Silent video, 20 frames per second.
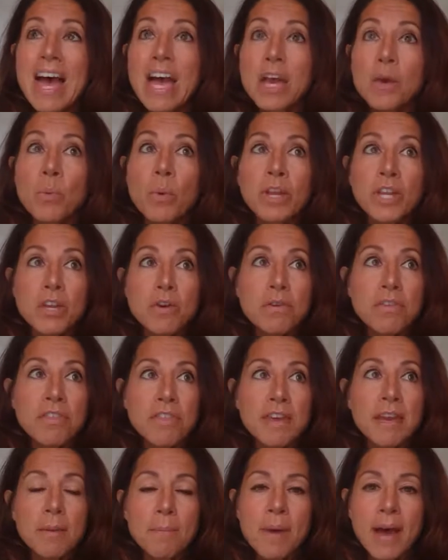When you
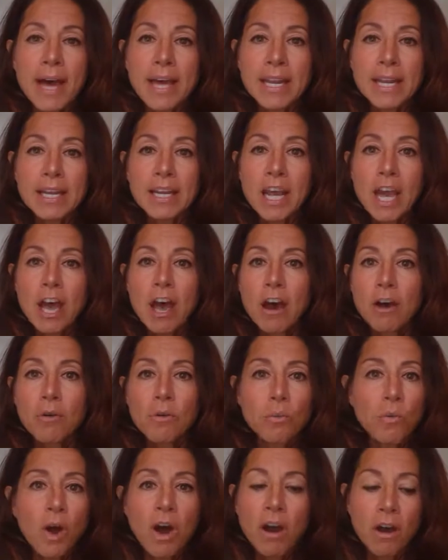think about it,
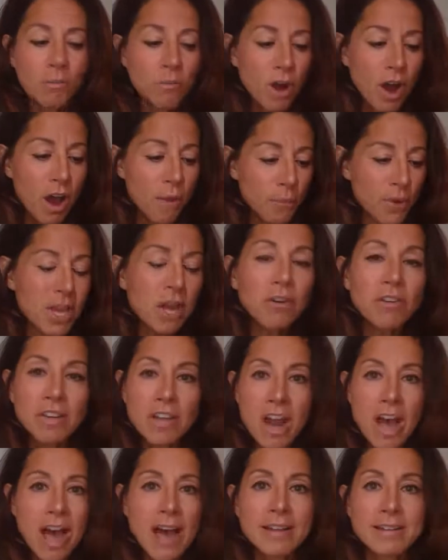we are
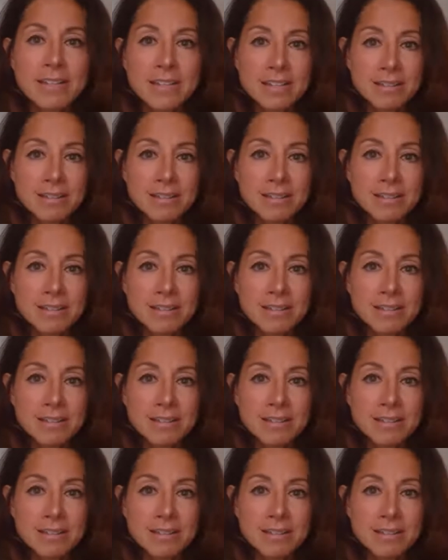not